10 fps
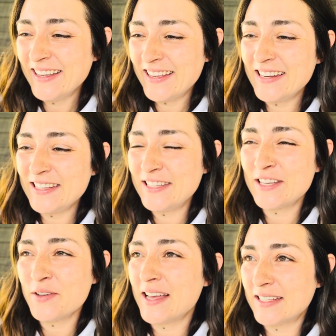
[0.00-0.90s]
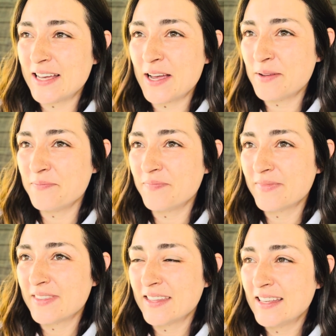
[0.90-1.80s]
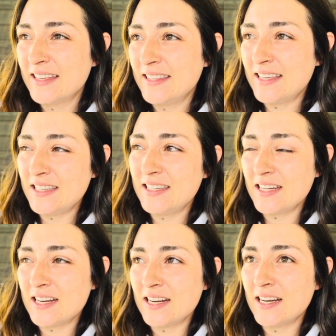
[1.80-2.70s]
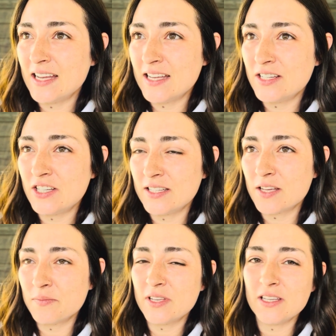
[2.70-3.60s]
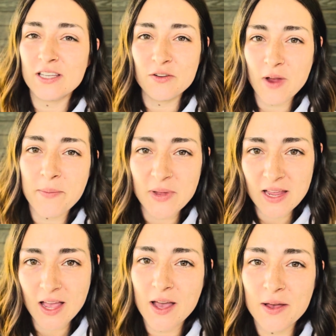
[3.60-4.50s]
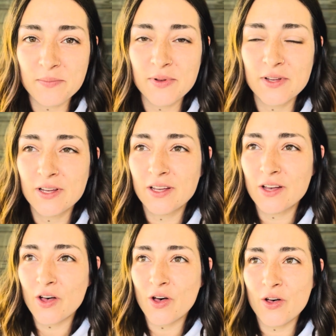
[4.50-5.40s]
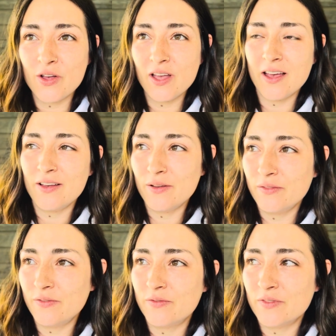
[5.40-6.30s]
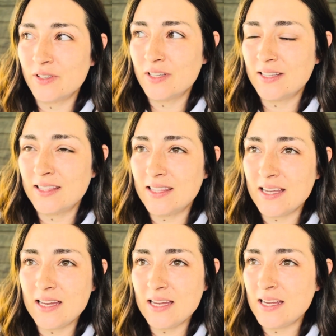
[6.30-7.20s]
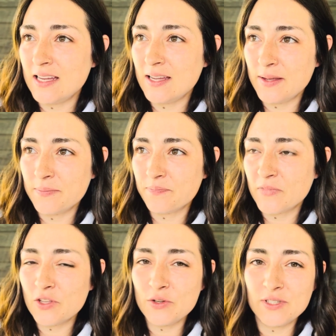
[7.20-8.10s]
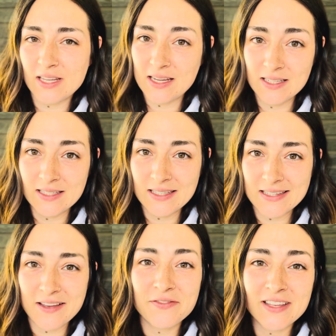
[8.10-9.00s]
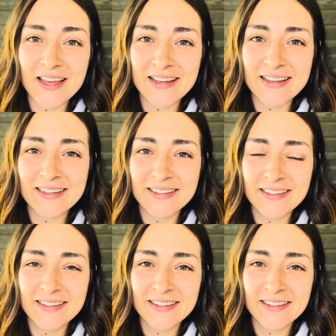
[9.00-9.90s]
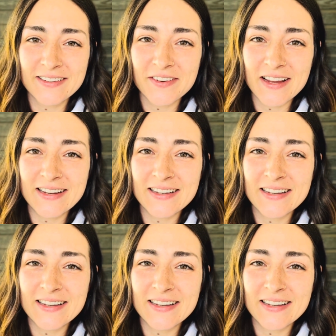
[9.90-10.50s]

It is so that time. This year is just completely wrapping up all of the loose ends, I feel like, right?